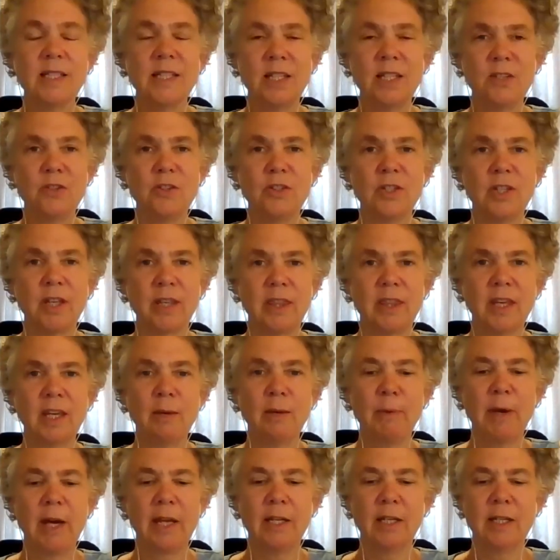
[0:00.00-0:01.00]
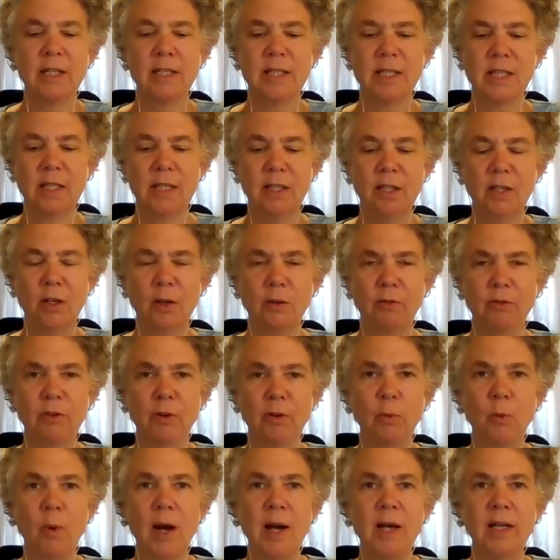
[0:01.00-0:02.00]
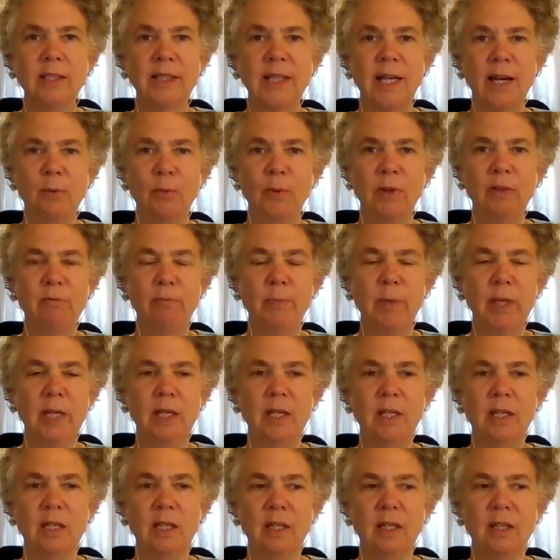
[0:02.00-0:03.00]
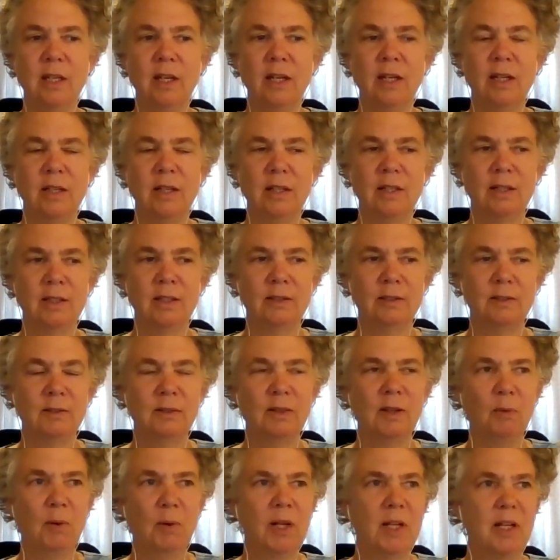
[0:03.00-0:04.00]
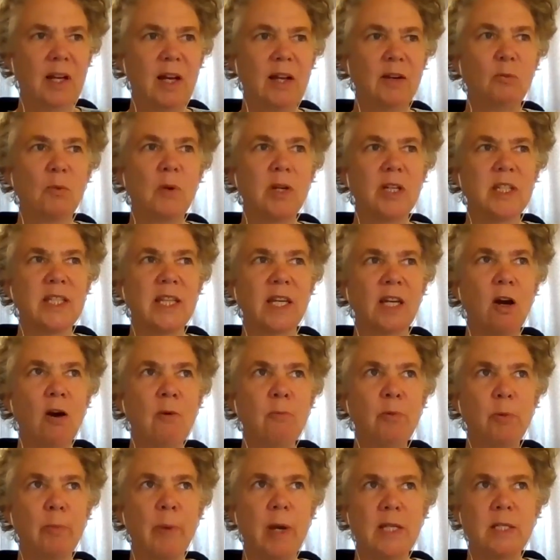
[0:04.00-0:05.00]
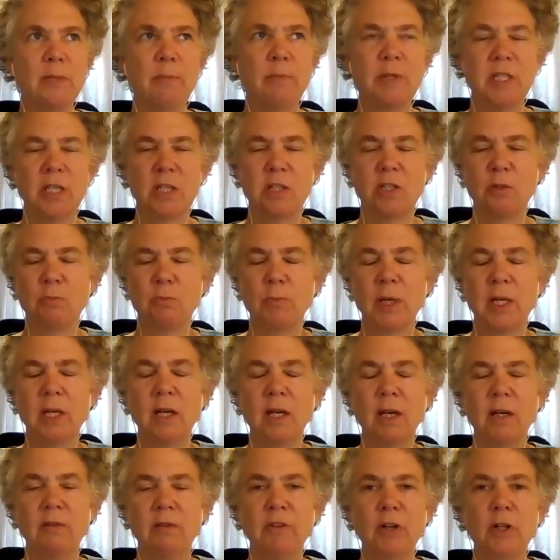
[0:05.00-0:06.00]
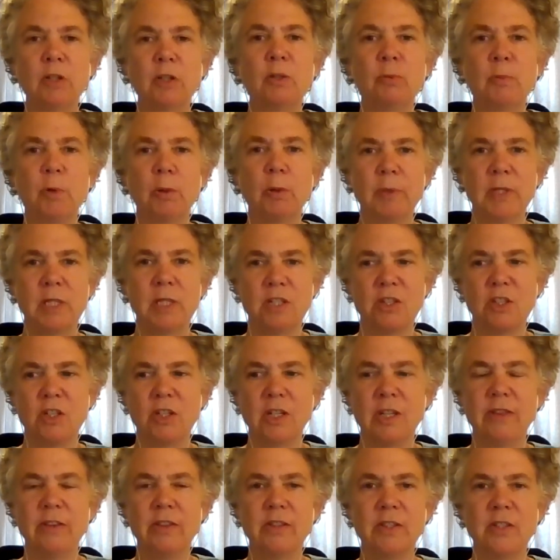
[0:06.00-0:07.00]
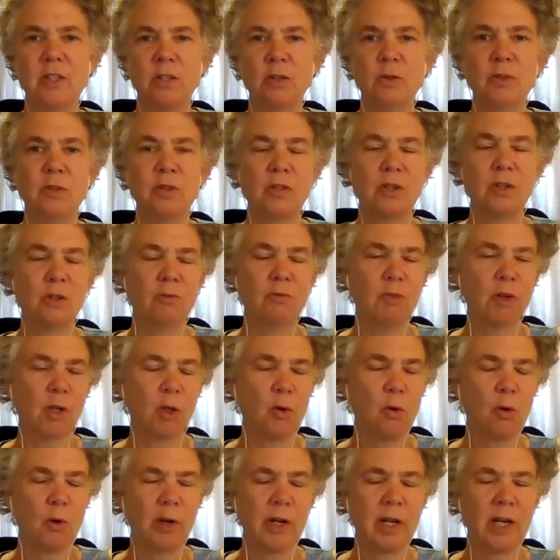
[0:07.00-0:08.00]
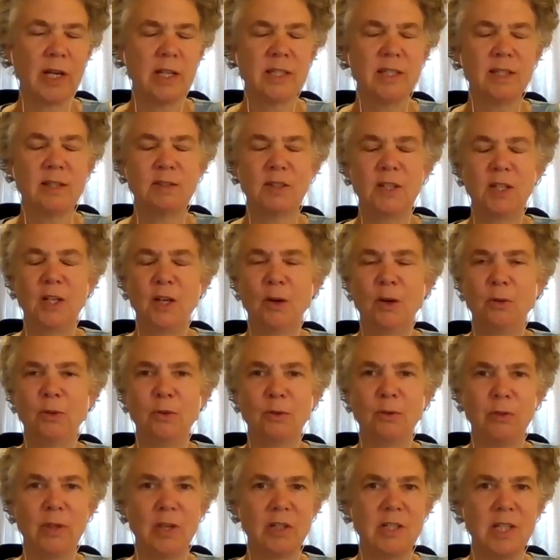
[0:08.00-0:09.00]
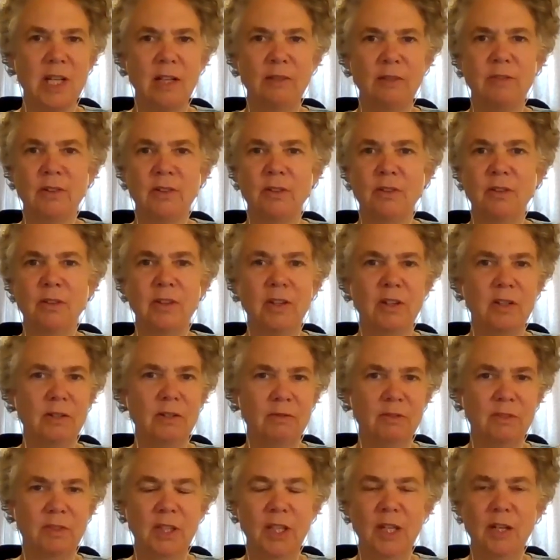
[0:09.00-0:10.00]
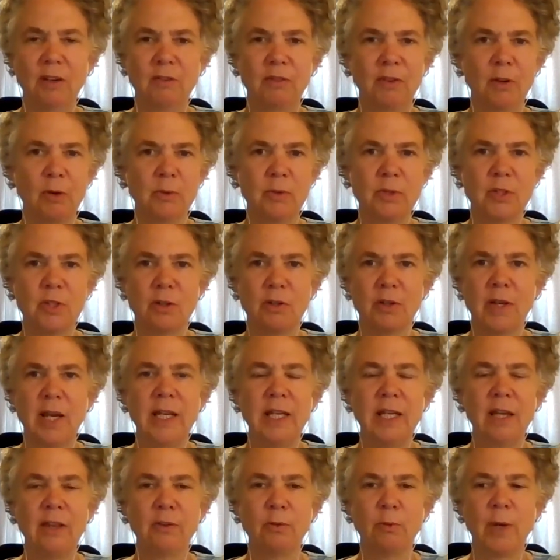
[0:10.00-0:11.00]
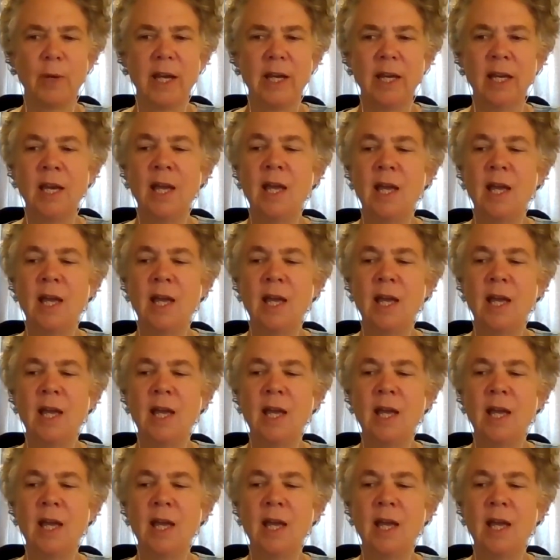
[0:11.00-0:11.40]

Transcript: the interesting thing about it is that, for a while now, we've been in I don't want to say compromised position, but a vulnerable position in that the students could record us, through their telephone, their, phones or any other way.